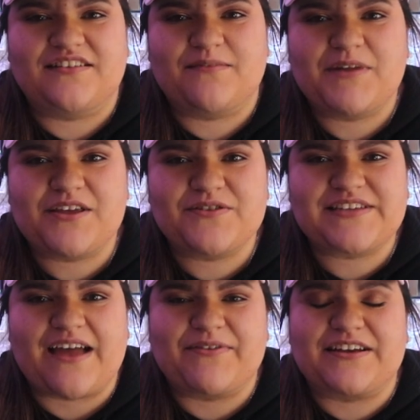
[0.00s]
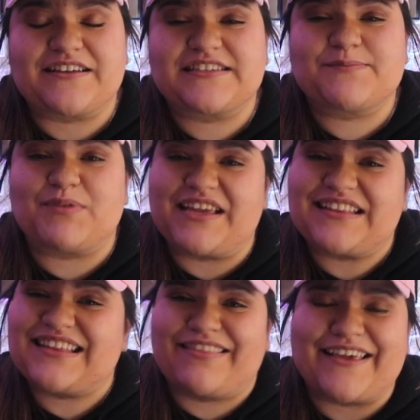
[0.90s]
I'm not used to having to
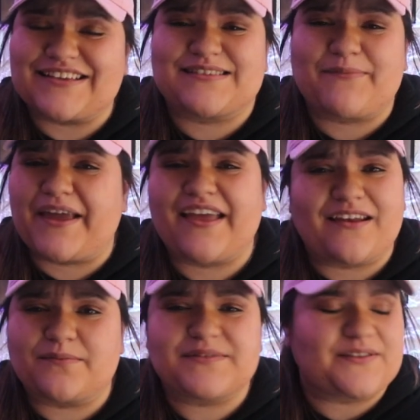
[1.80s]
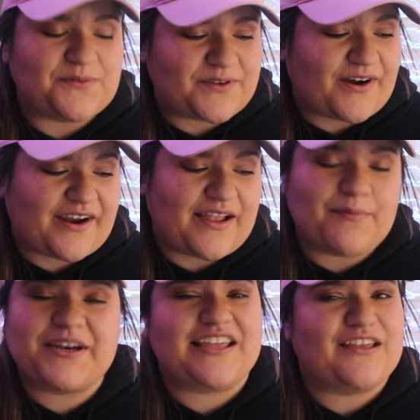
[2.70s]
explain the things in my head. I'm so sorry. I'm
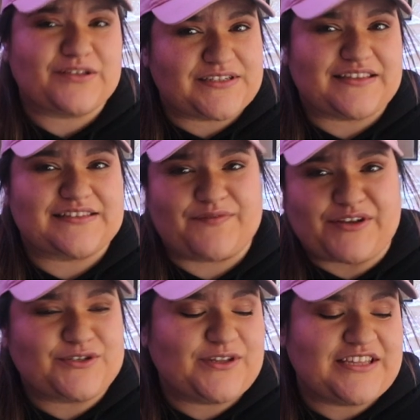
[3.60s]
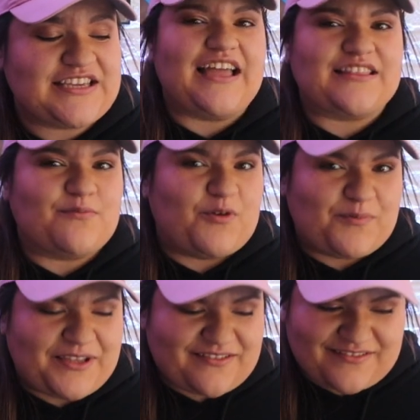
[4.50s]
gonna get used to this eventually. At the
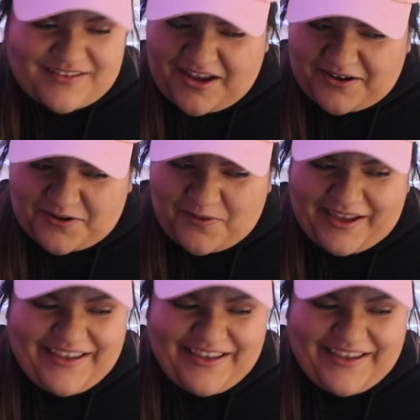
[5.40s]
moment, not quite.